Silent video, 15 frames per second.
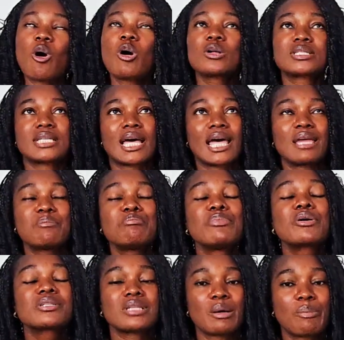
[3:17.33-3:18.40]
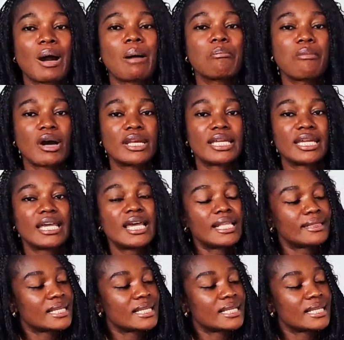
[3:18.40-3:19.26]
all-time books about money,